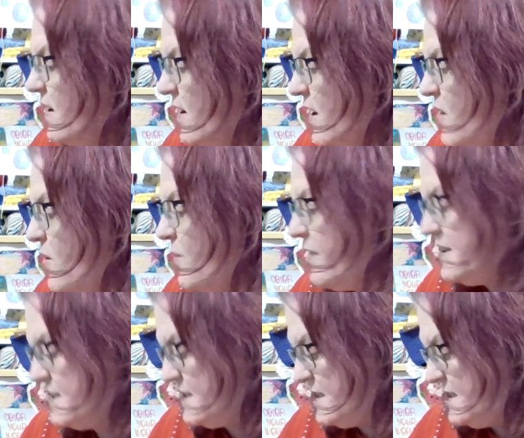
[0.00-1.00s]
Oh, this
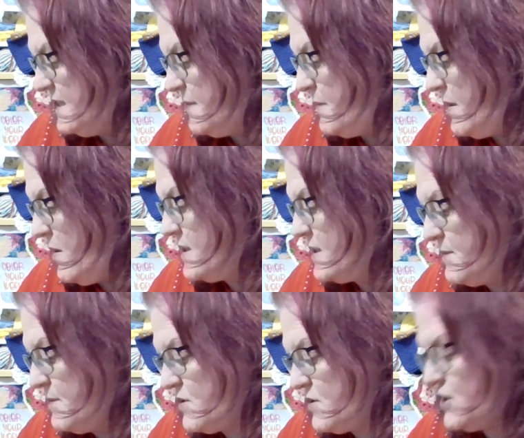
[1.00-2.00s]
is going to take me a long time
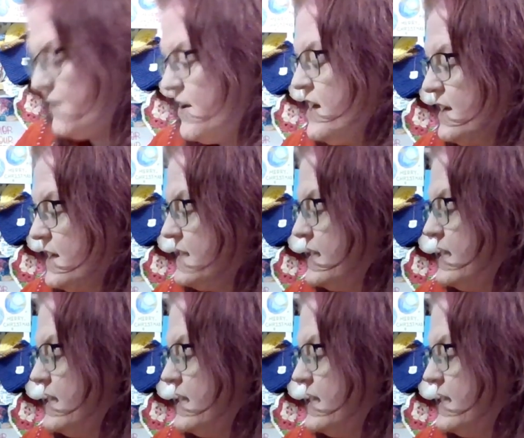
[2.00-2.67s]
to scratch off because I